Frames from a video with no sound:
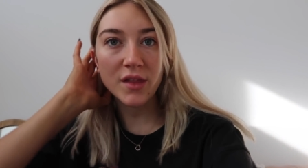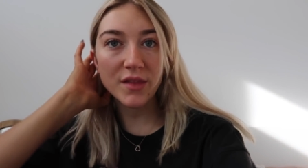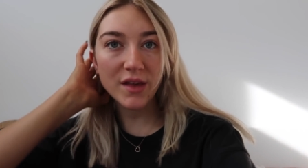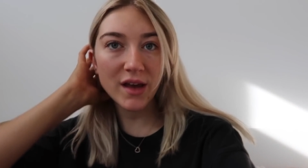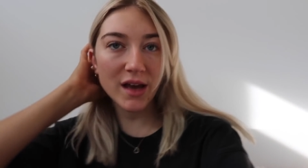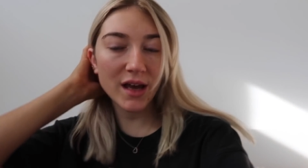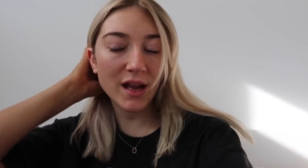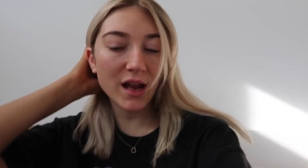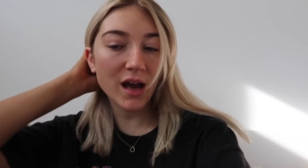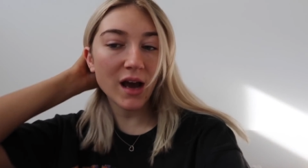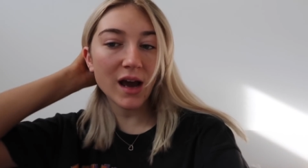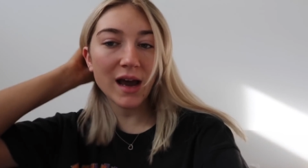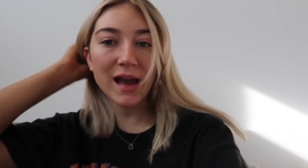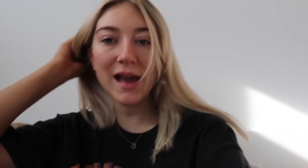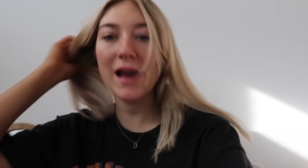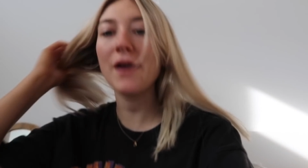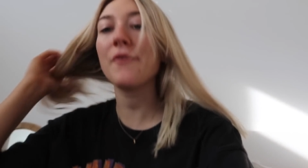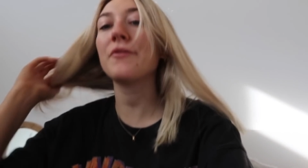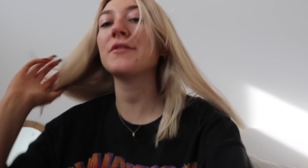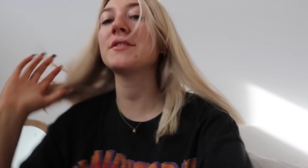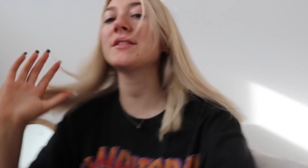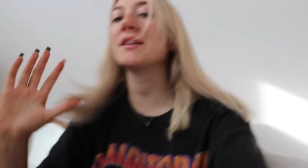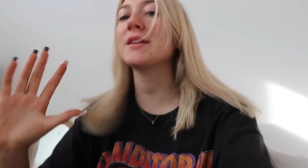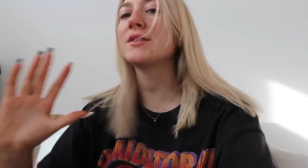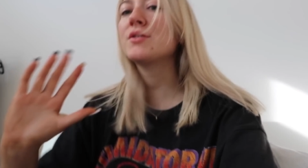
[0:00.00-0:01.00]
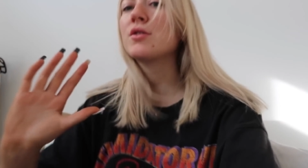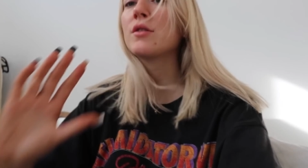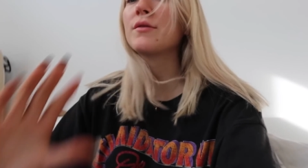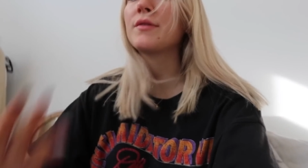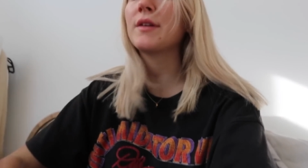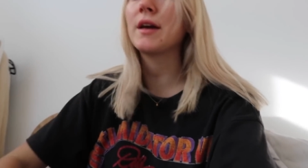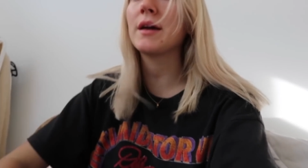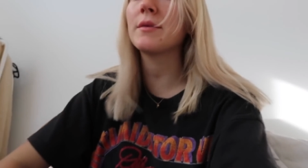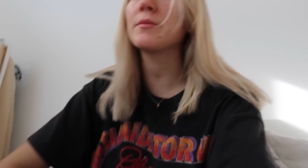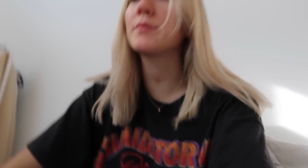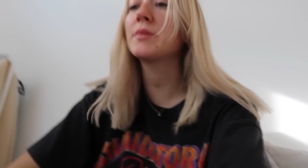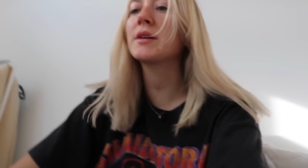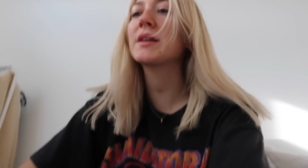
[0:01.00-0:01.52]
that I haven't sent off
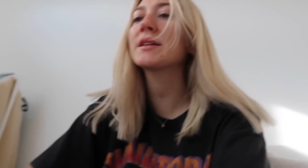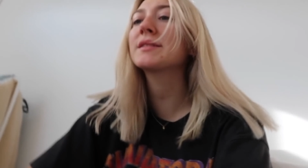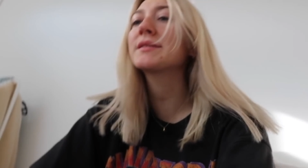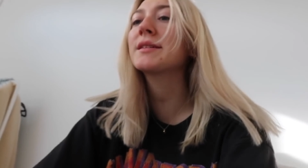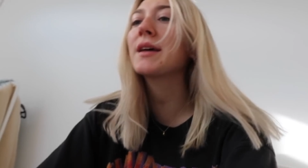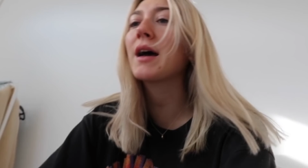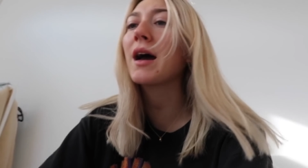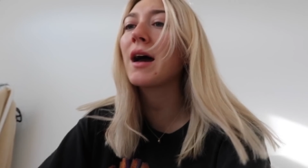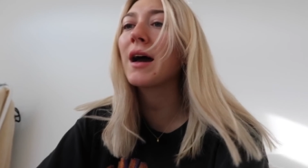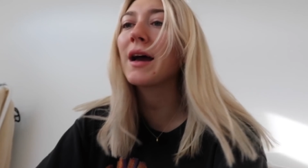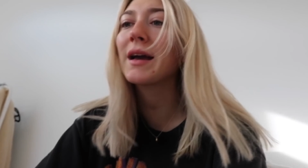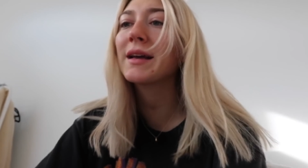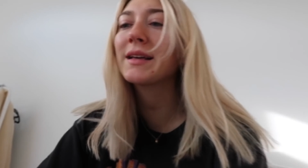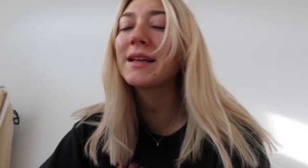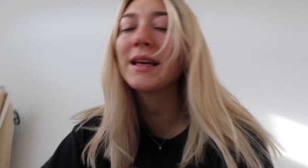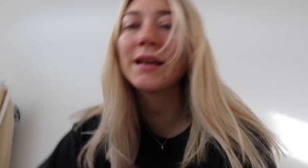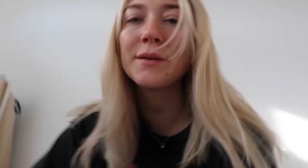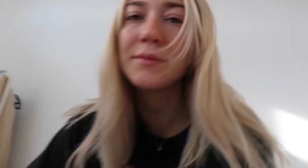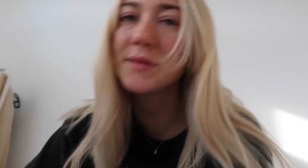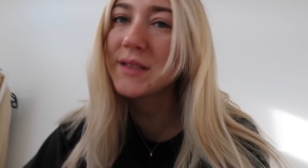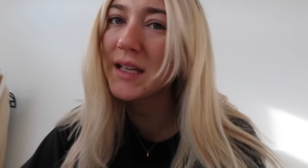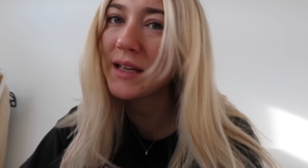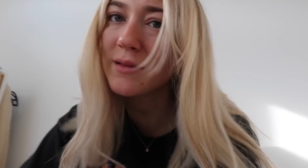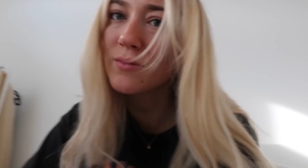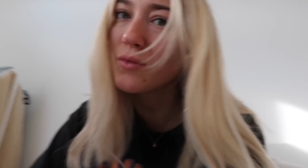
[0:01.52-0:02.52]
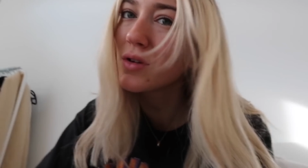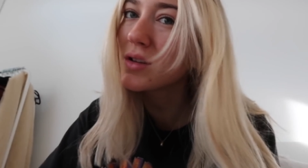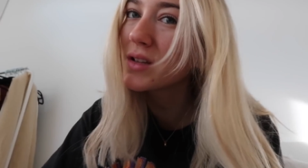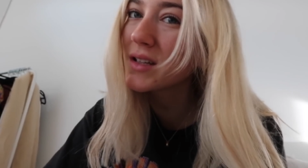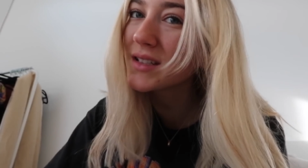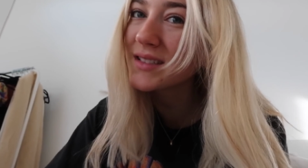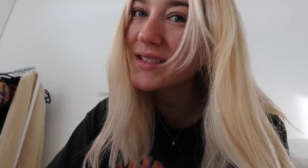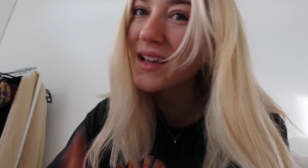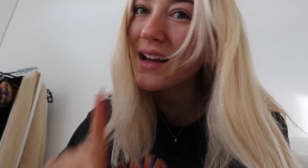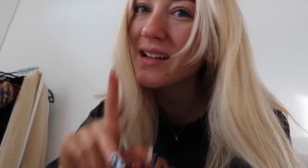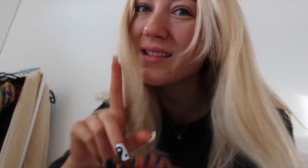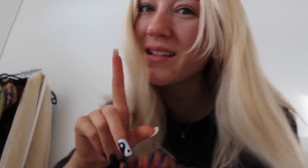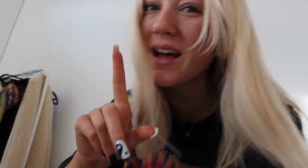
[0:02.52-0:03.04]
yet because I keep seeing more
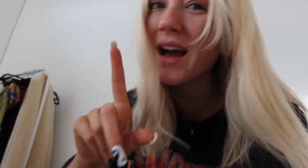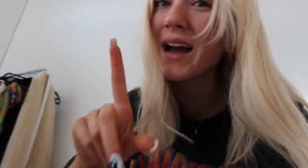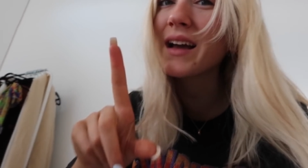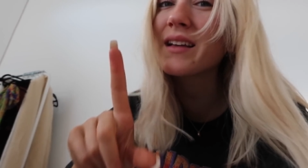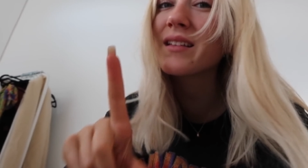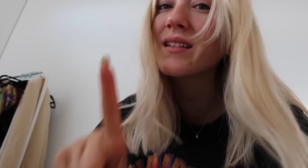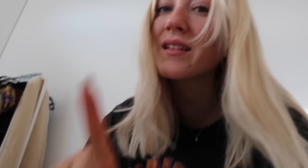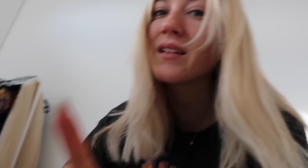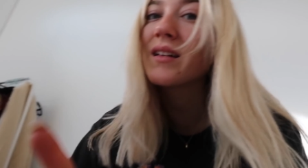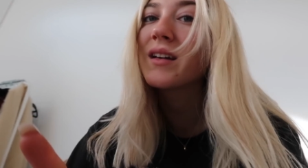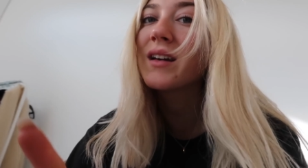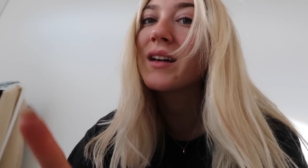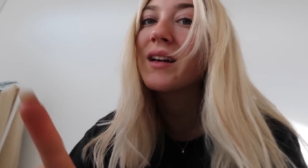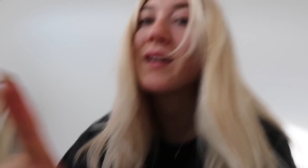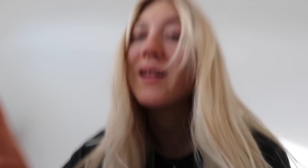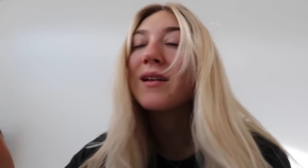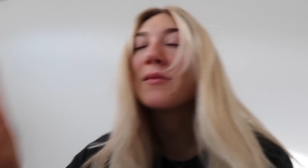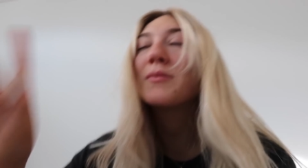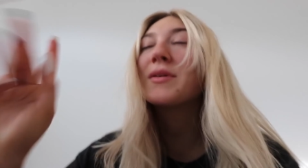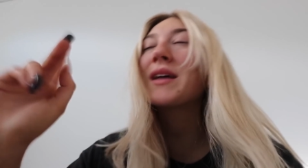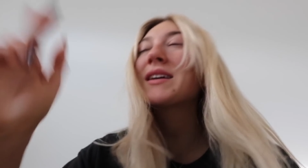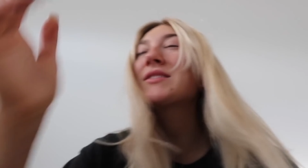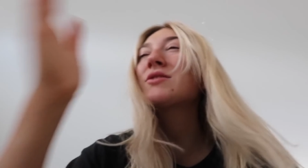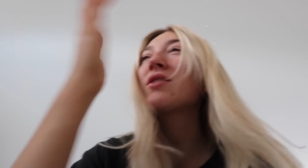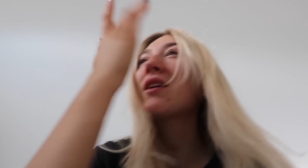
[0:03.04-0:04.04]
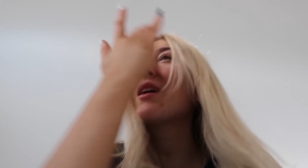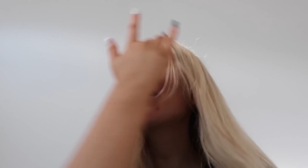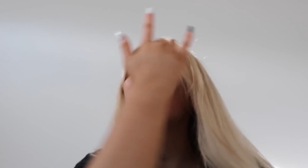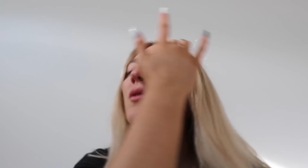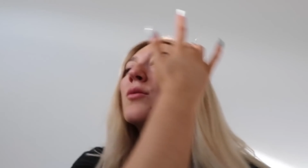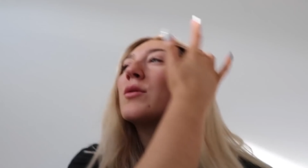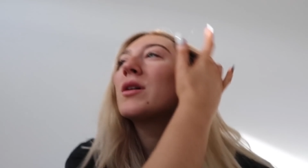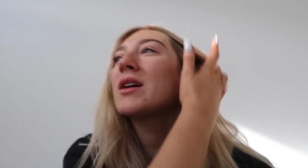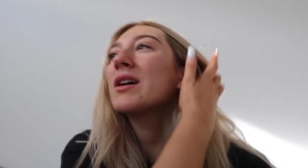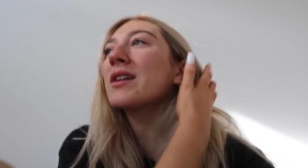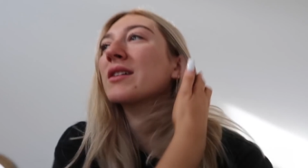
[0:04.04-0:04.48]
things I like. That's not how it